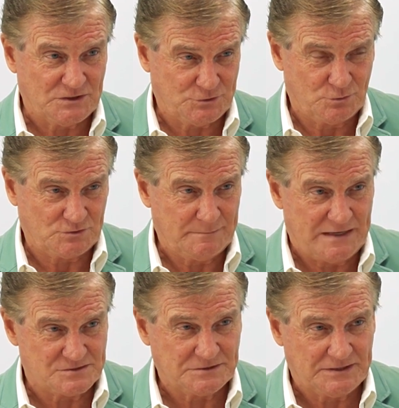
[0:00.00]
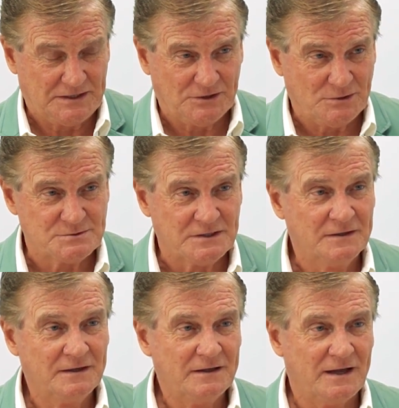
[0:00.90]
going to talk to Masterton Homes?
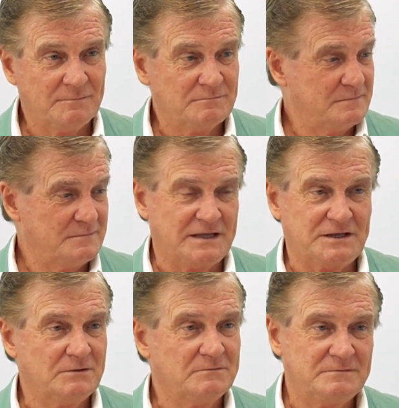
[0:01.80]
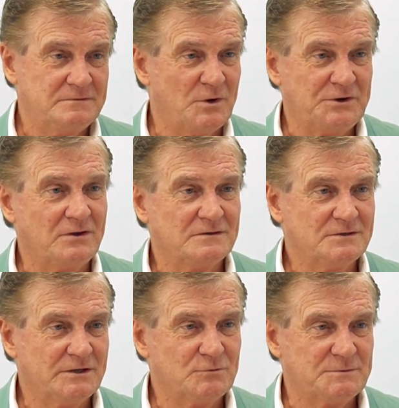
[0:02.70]
Um, they go, why
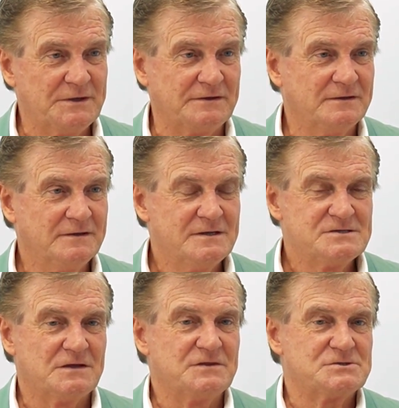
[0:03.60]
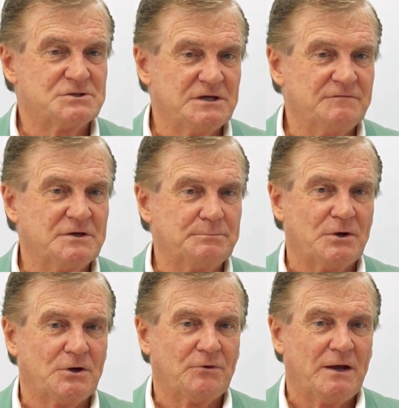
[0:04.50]
not? Live with me. So this TV
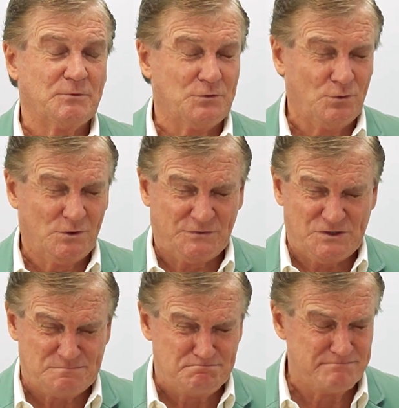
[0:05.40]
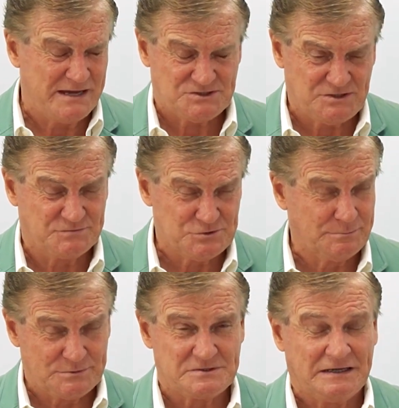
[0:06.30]
program with all of these massive
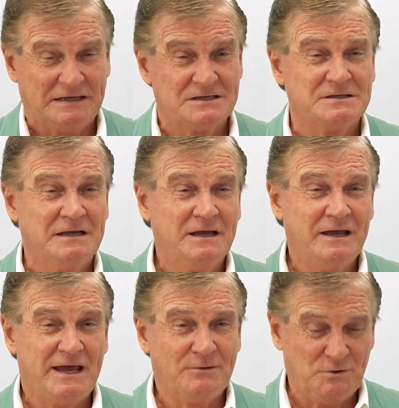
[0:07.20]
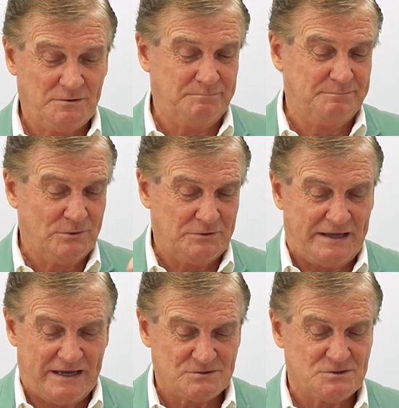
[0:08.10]
superstars, and we built
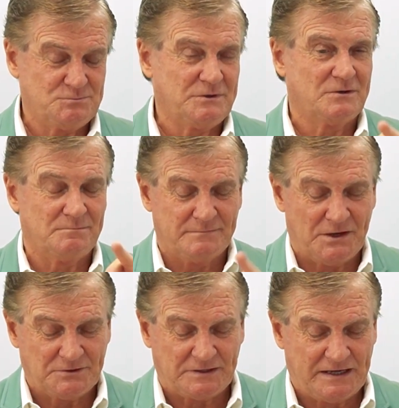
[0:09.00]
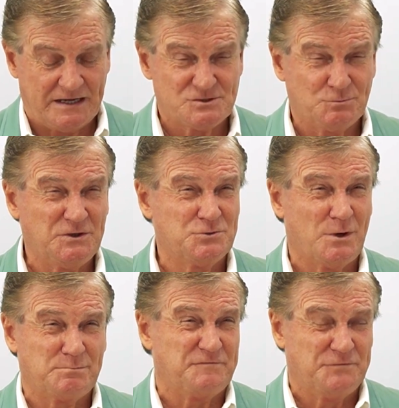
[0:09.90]
houses, we got motor cars, we
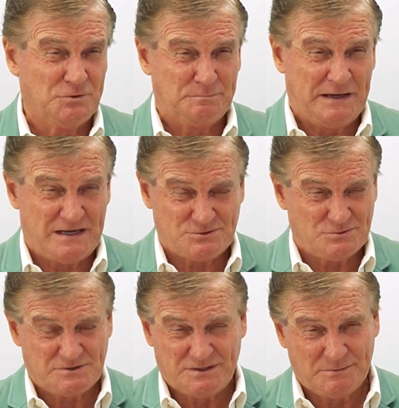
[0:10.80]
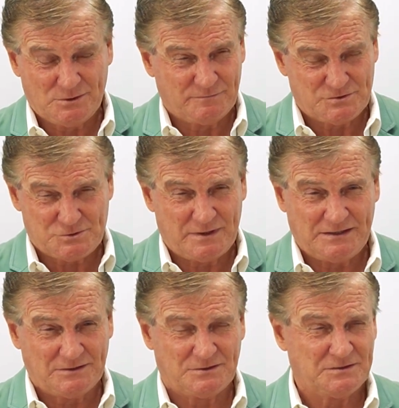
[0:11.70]
dropped food parcels in the middle of
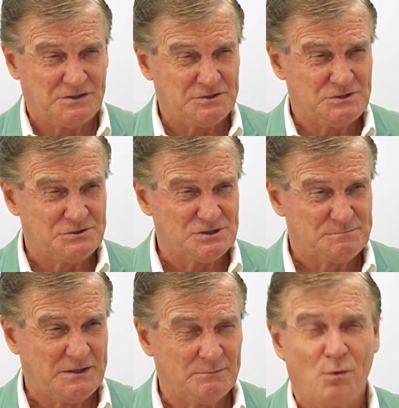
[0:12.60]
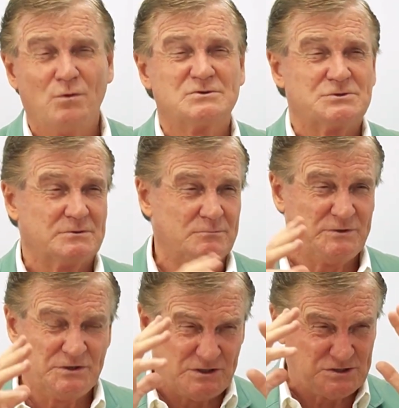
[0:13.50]
Australia to the indigenous people, all sorted.
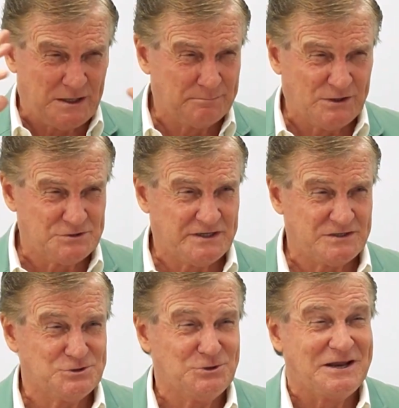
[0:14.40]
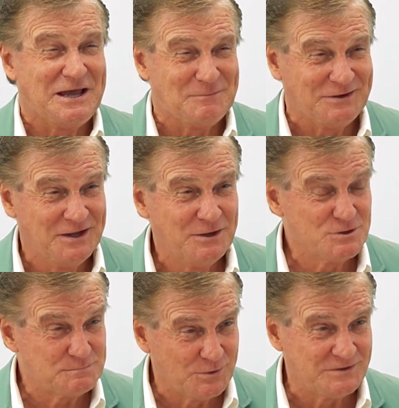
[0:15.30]
We needed jumbo jets, you name it. It
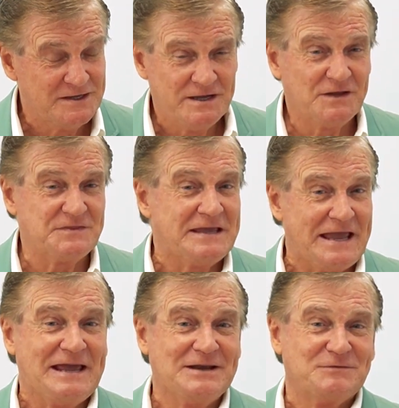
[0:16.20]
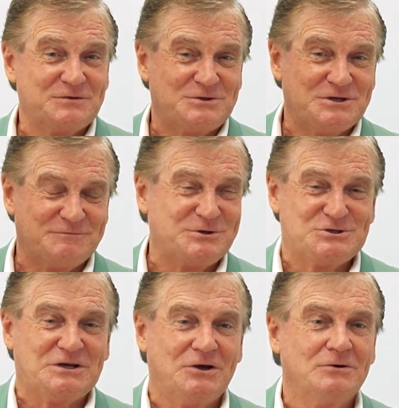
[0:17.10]
was put at the end of the TV
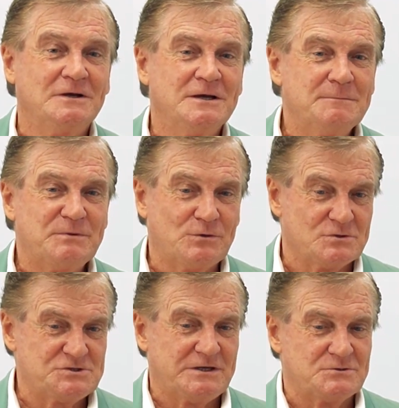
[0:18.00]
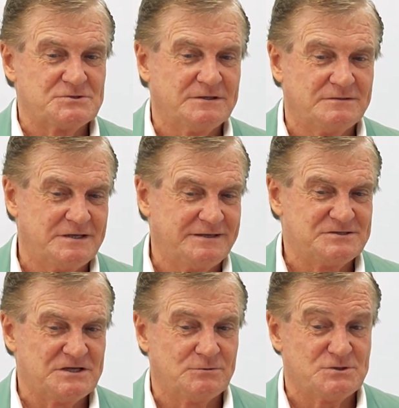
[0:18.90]
show because Channel 10
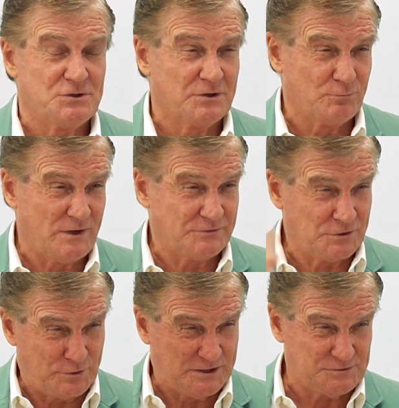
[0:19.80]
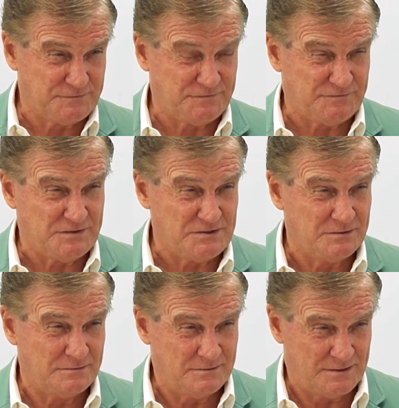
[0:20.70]
said to us, you've got to run your credits for 50,
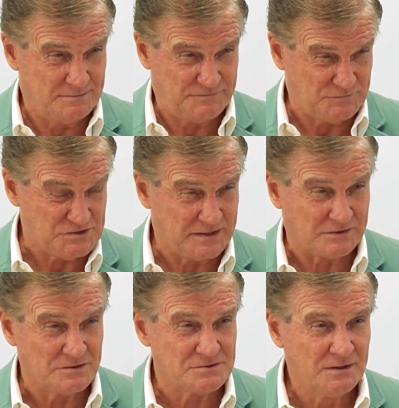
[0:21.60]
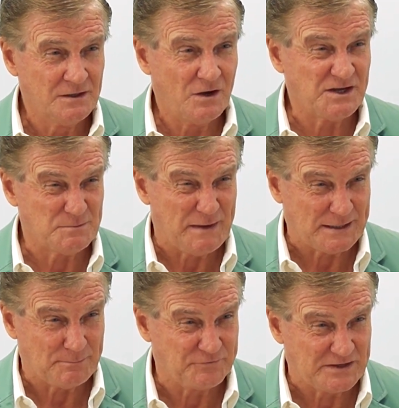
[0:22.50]
uh, 50 seconds. I had to
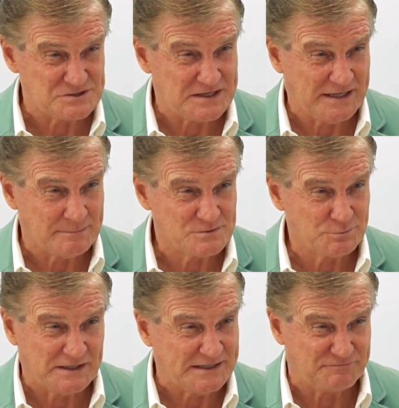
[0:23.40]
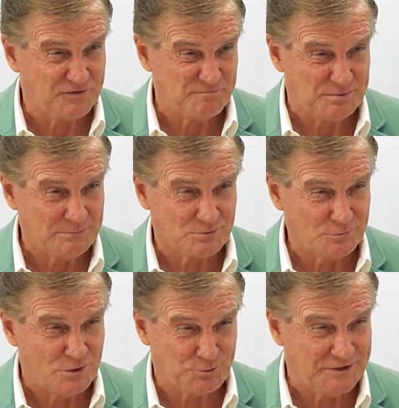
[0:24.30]
make up friends' names. We only had five people to
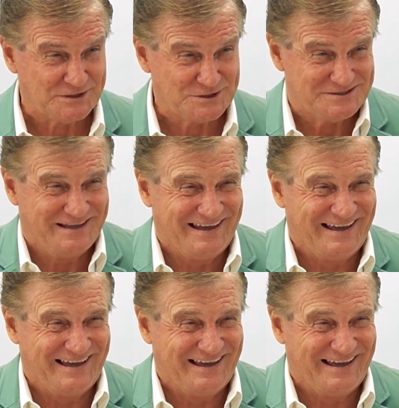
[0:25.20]
roll credits.